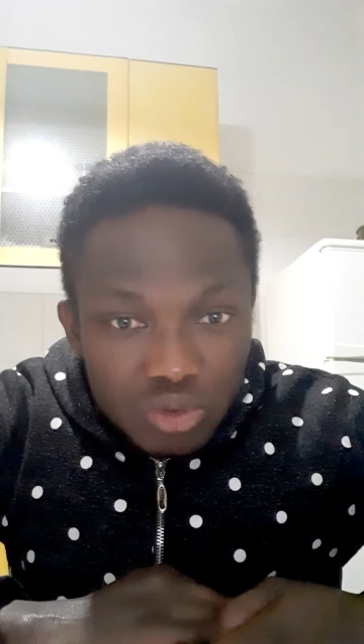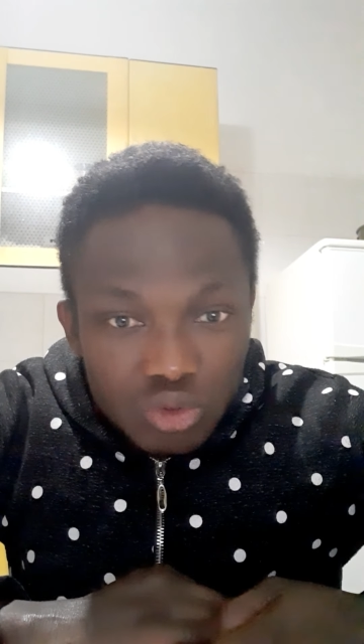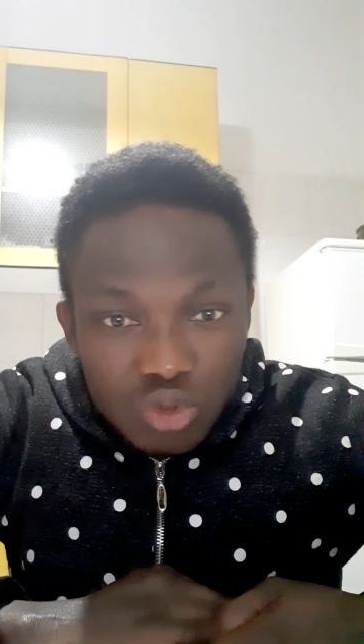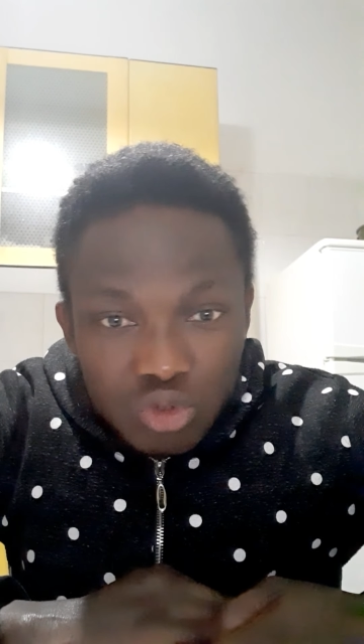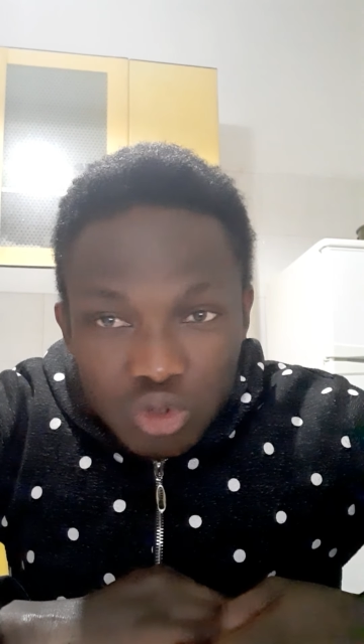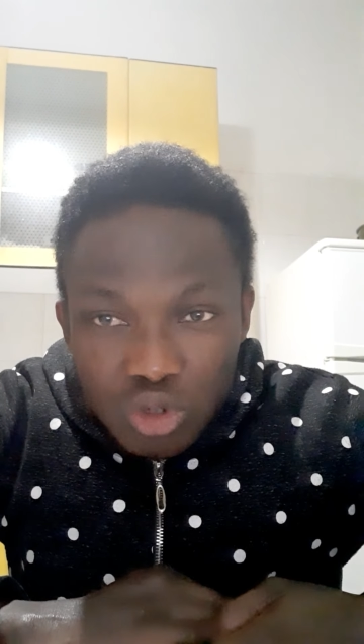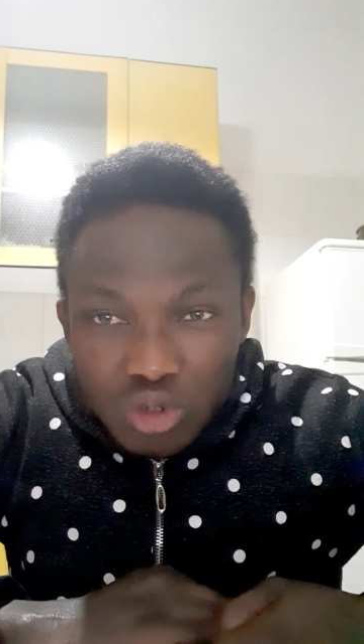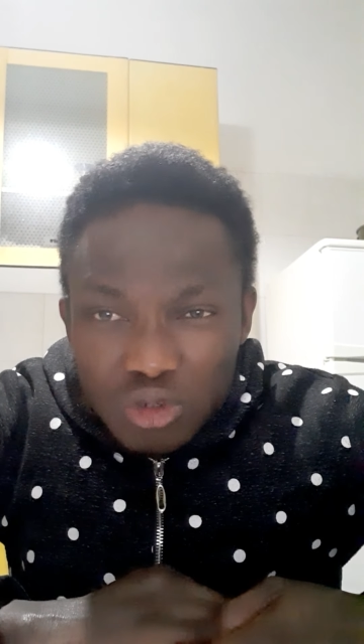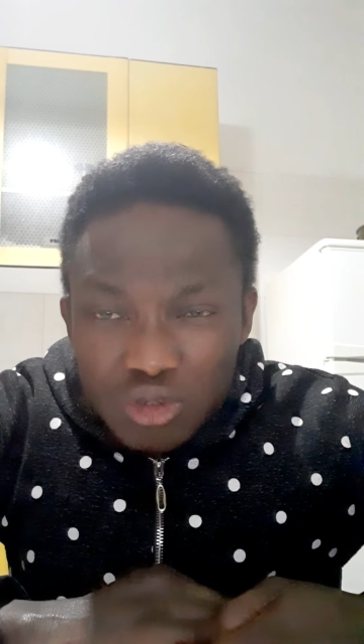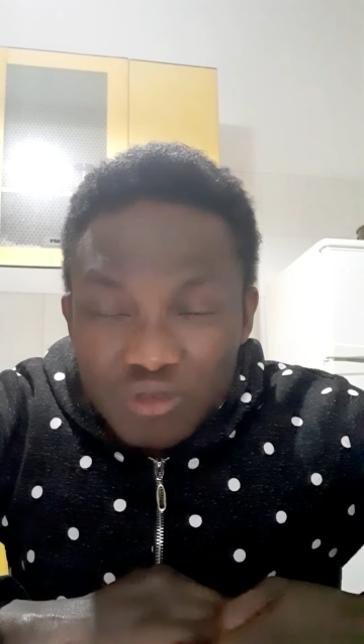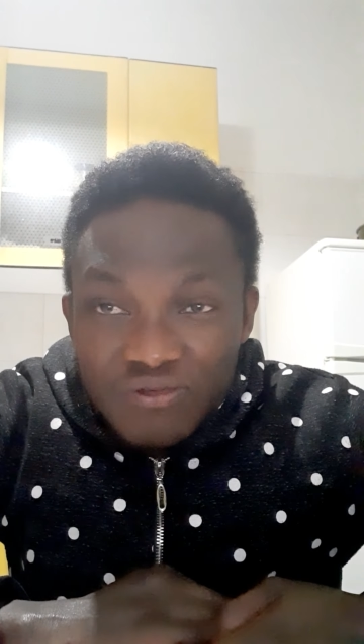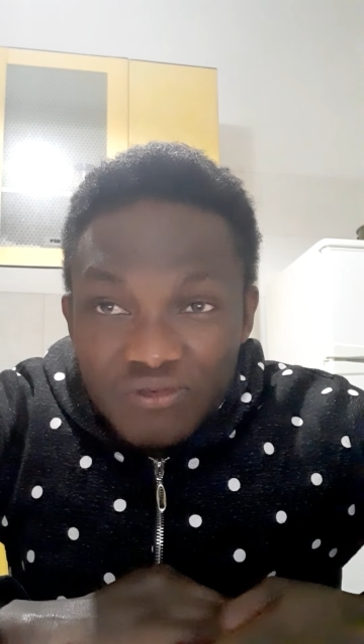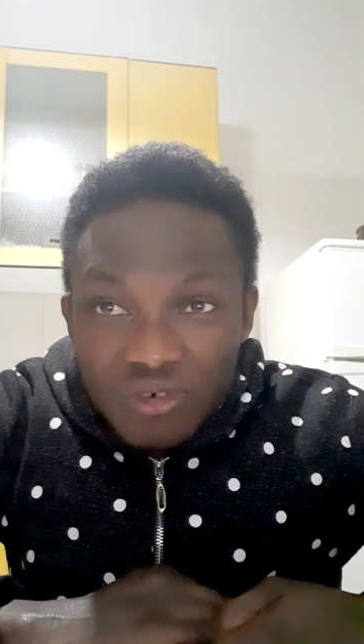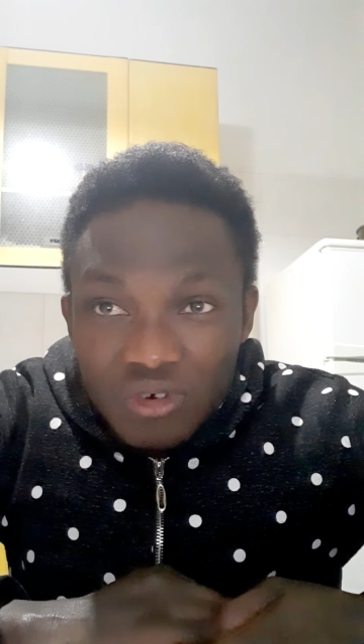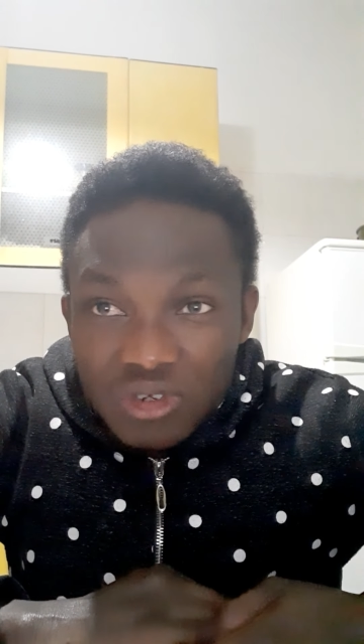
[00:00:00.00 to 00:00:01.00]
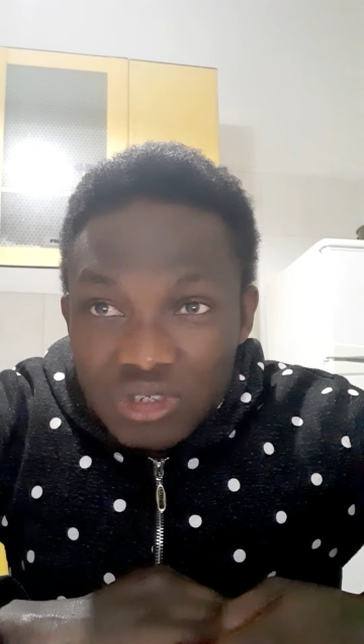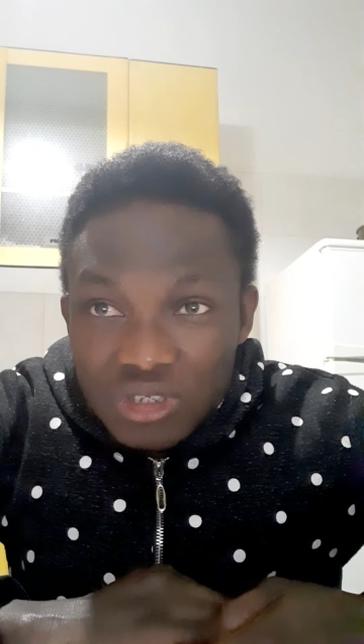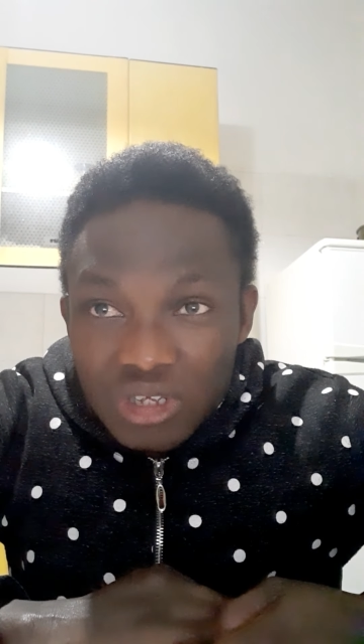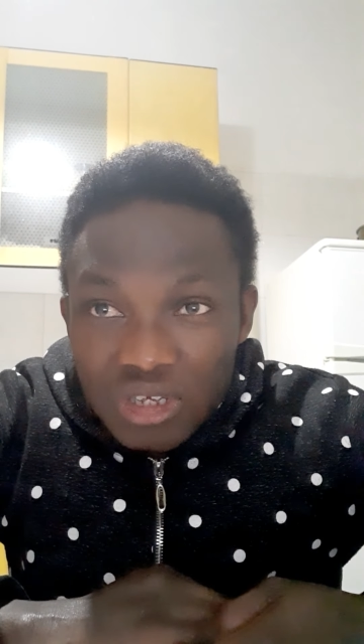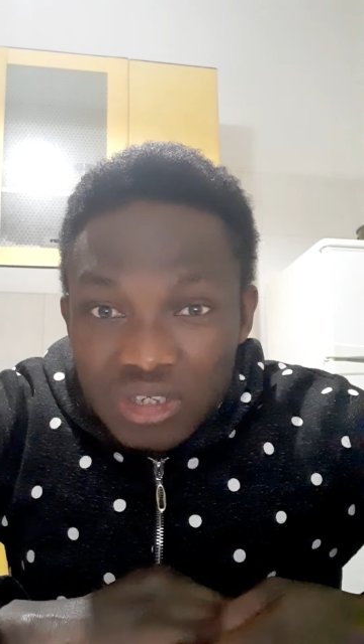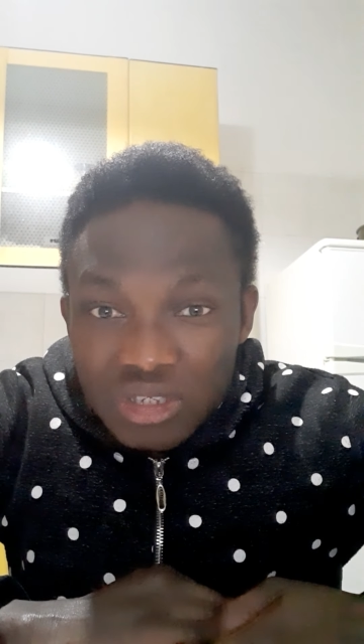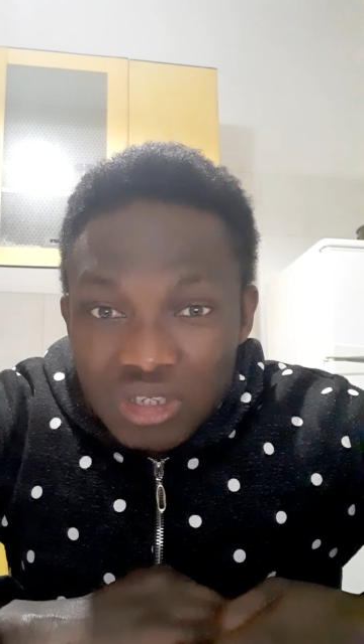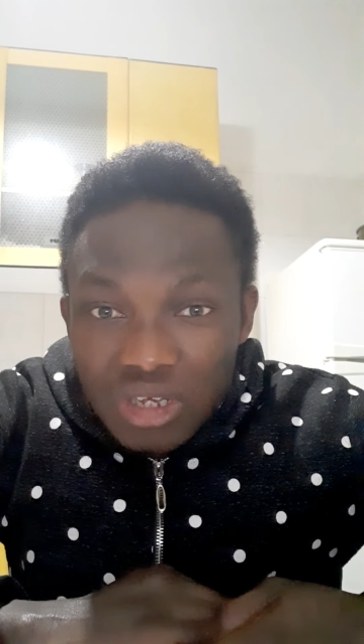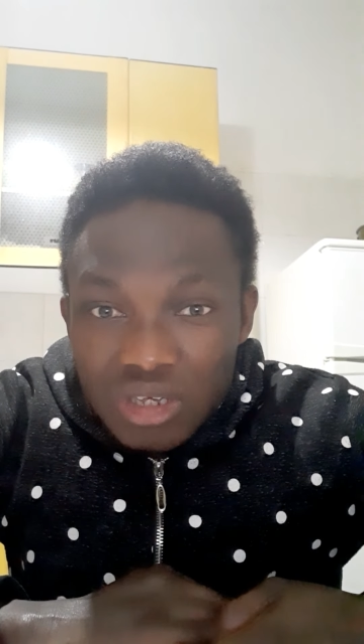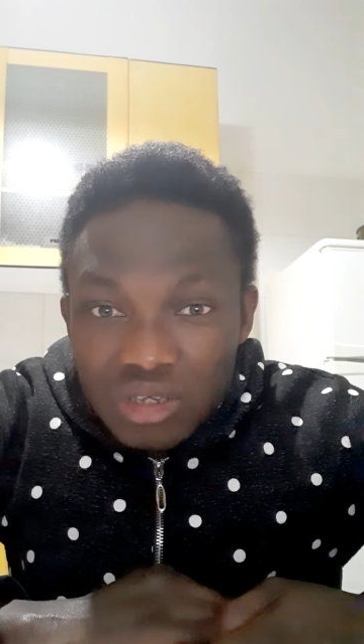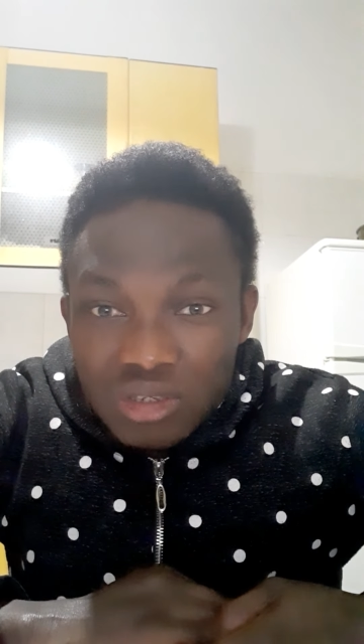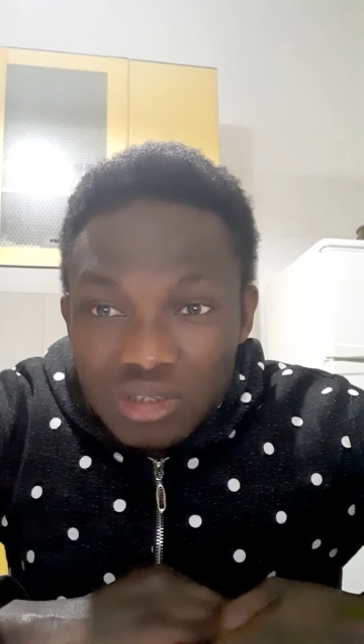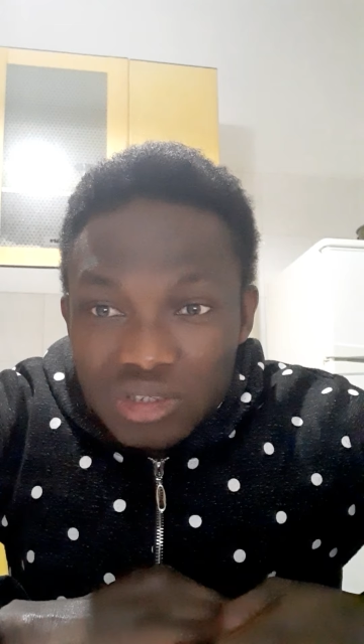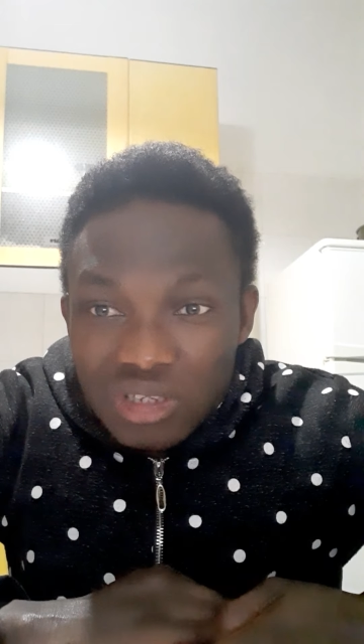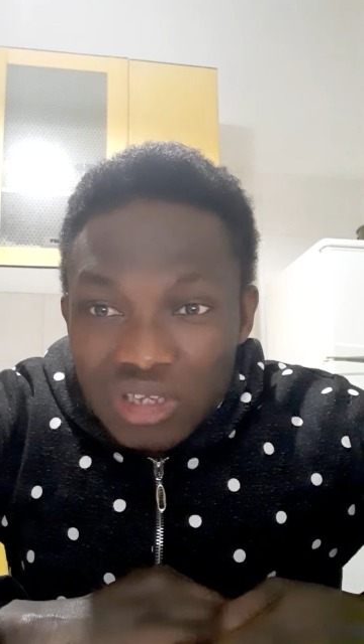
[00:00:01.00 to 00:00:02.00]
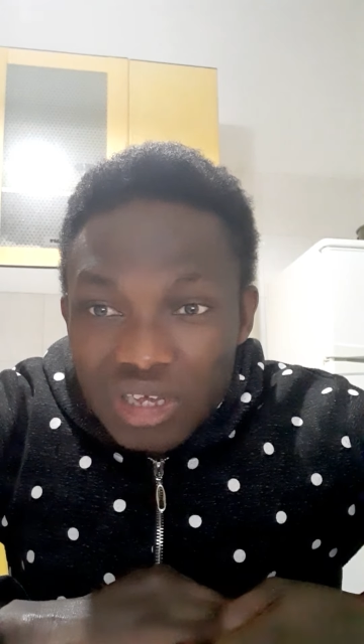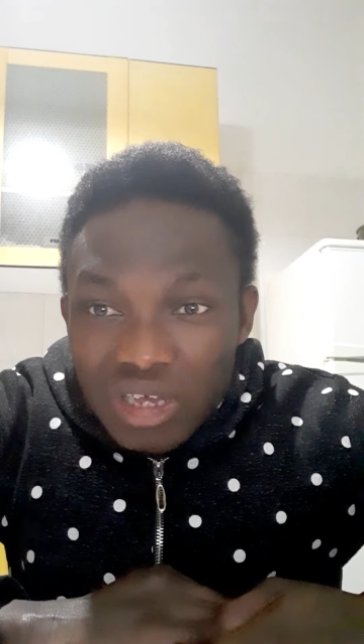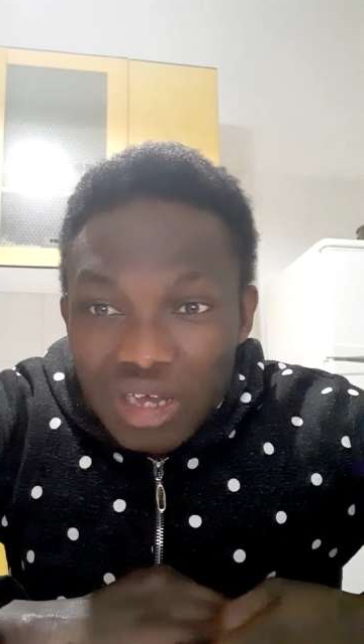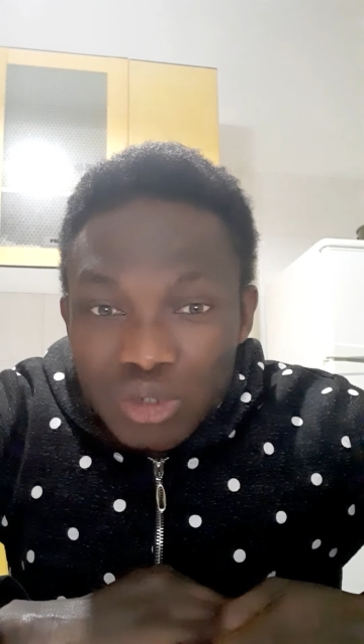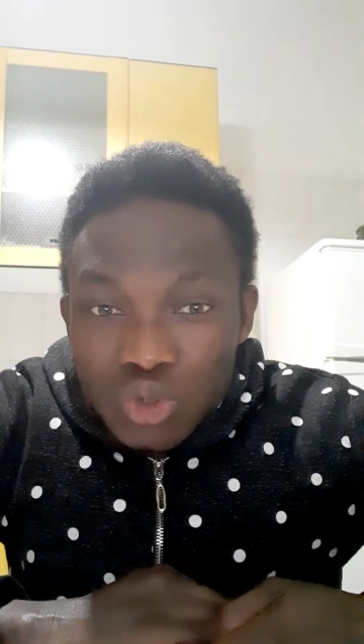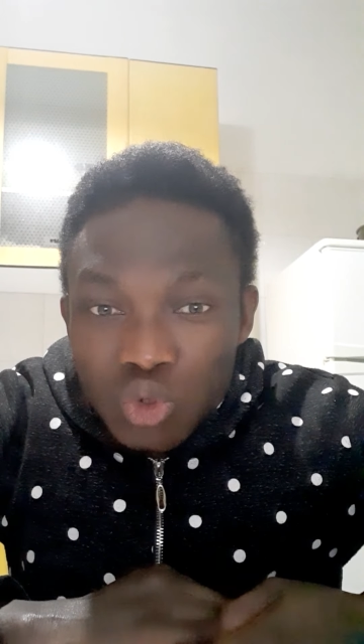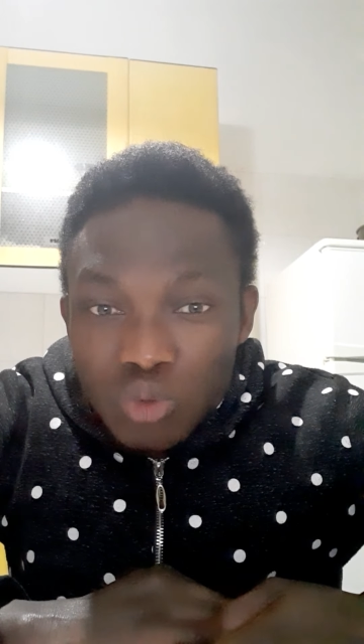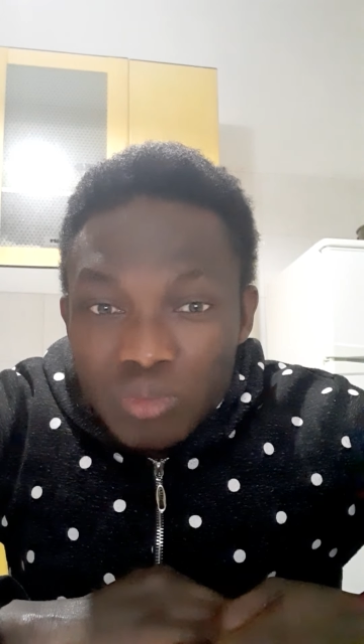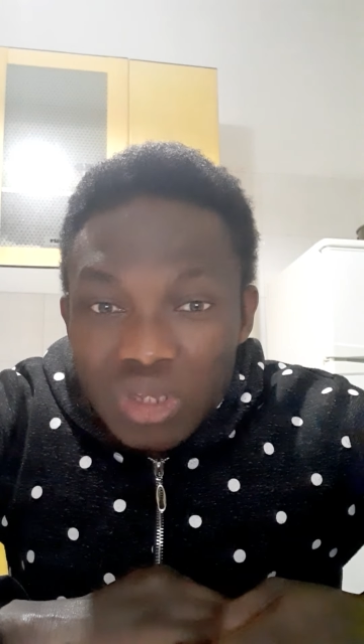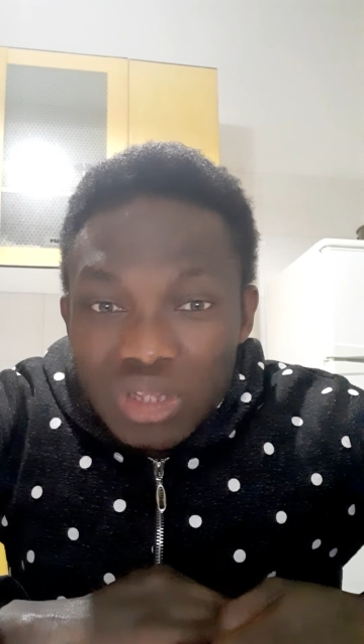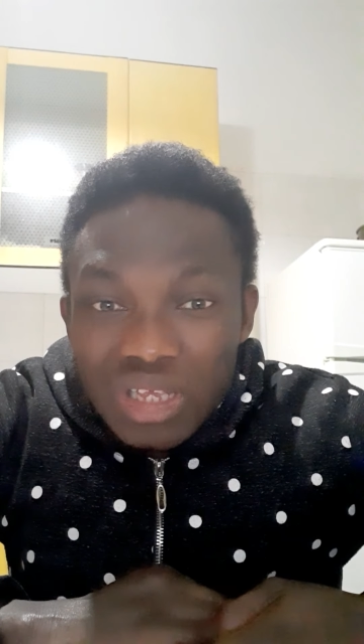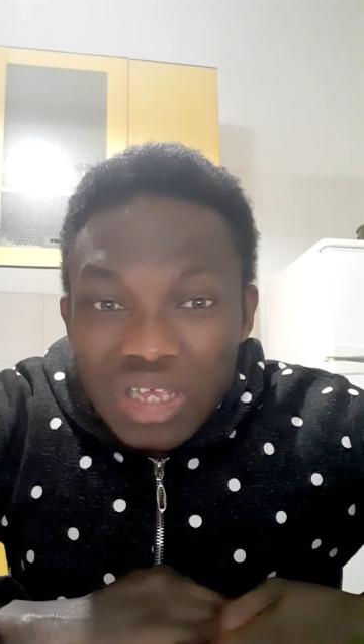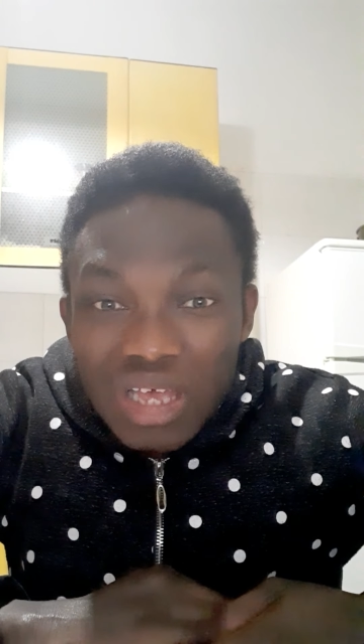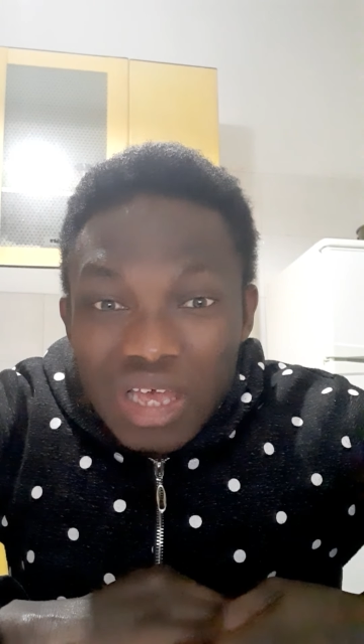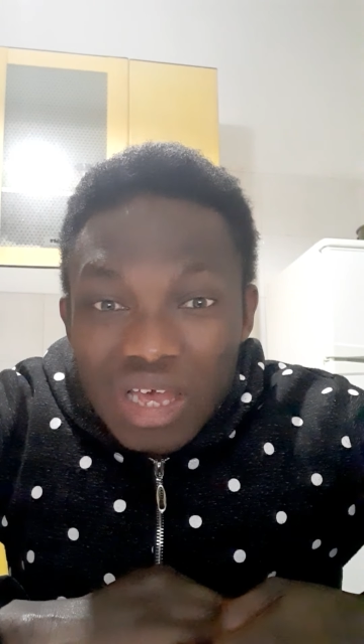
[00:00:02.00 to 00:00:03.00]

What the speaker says: Just for instance now, there are so many,